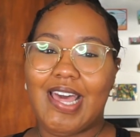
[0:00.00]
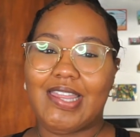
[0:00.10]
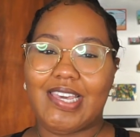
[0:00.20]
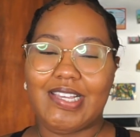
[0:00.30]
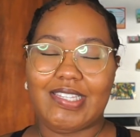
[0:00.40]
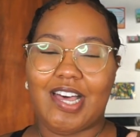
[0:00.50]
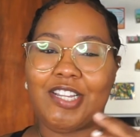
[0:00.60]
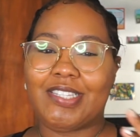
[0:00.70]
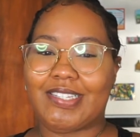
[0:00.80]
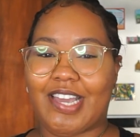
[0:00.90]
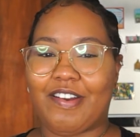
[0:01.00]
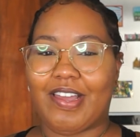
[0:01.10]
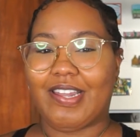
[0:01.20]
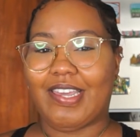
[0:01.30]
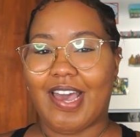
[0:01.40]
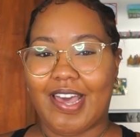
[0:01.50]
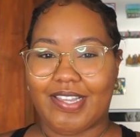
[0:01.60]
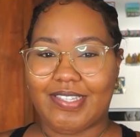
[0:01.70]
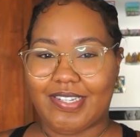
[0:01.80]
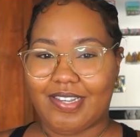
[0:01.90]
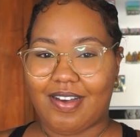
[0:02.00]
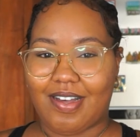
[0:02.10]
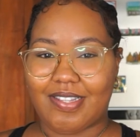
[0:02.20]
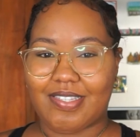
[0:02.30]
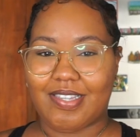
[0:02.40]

things aren't directly added to the cart.